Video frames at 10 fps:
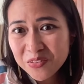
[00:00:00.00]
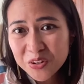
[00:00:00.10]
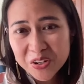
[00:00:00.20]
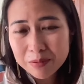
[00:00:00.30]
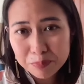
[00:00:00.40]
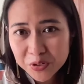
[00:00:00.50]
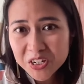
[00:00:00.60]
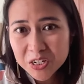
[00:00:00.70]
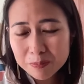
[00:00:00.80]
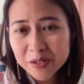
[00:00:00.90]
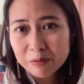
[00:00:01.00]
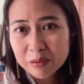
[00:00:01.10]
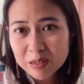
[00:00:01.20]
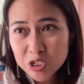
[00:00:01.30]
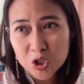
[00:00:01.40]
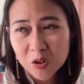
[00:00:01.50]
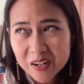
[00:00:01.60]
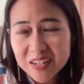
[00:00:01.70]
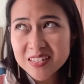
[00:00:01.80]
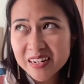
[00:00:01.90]
You can push, but the
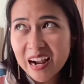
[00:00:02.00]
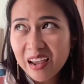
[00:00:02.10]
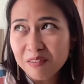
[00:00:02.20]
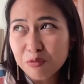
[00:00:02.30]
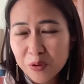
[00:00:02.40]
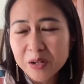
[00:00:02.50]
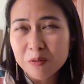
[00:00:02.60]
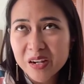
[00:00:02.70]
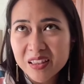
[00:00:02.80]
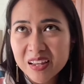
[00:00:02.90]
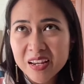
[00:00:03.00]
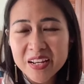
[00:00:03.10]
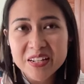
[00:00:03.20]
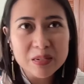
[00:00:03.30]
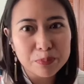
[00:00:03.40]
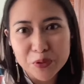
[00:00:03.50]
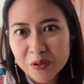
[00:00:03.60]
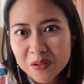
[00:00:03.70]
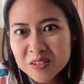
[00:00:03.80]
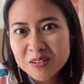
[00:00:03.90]
strongest that I've worked with is the
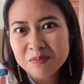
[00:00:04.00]
pulls